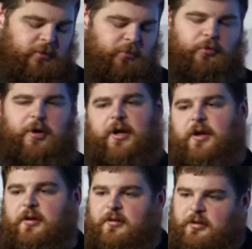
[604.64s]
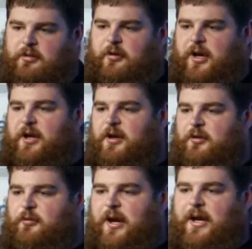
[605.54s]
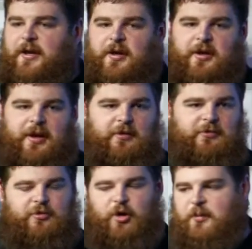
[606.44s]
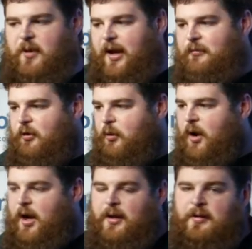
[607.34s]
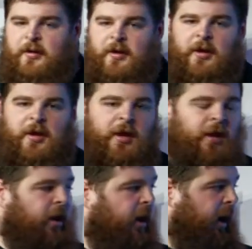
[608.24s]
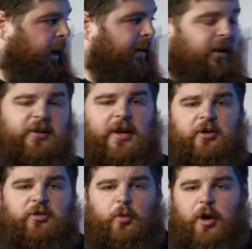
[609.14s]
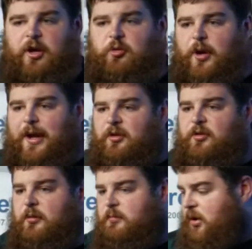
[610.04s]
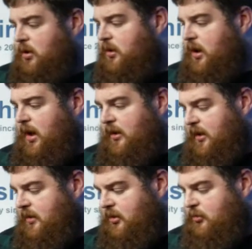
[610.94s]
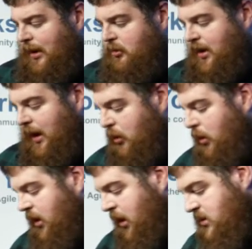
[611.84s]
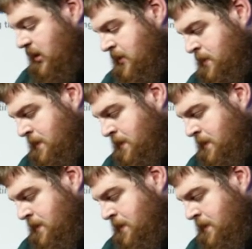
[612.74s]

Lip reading: pre 3 and re, and that stuck in my head for a while. And I'll dig into what each one is, but I think this rounds it out quite nicely.